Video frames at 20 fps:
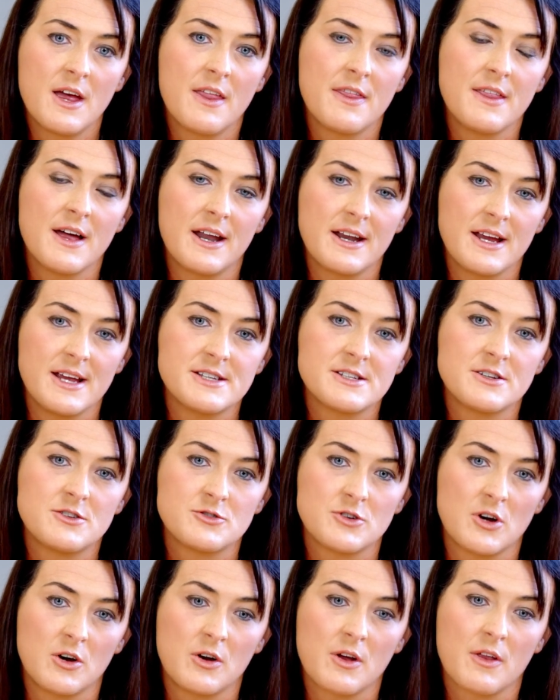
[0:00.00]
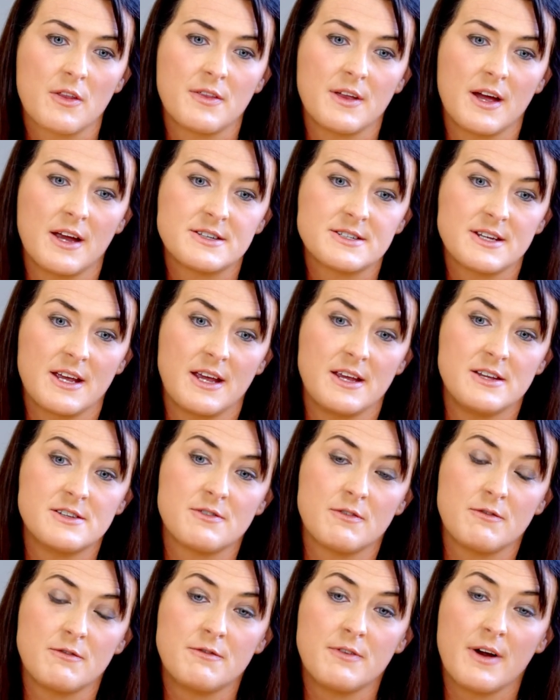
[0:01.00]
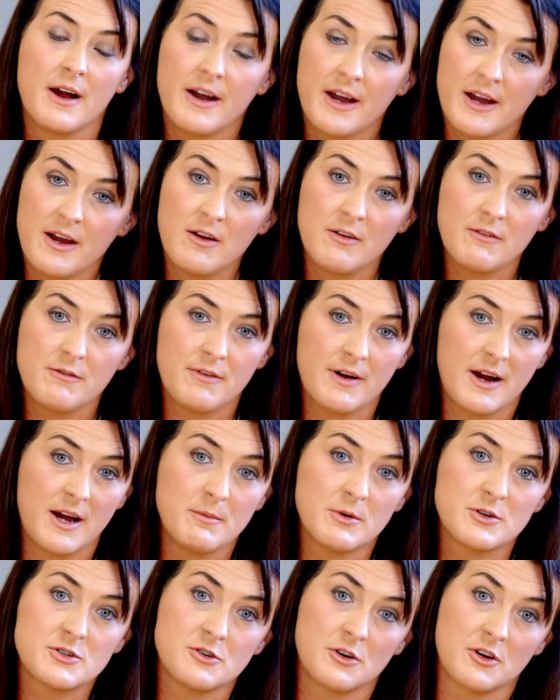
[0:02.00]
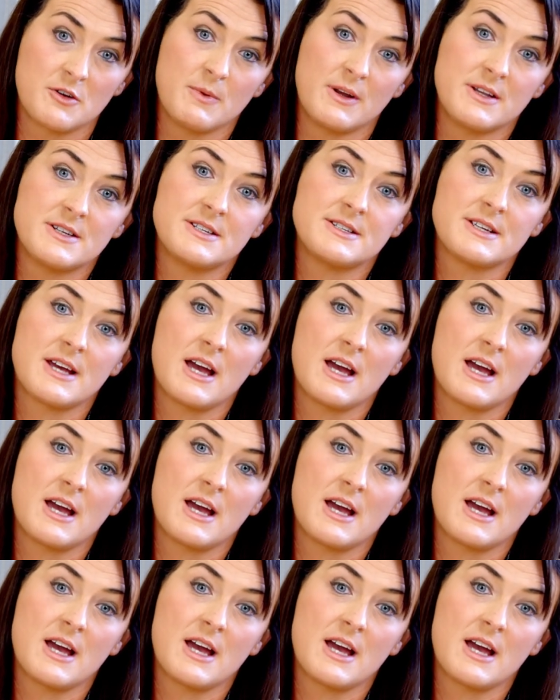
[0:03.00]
that is a drug that is very, very much documented to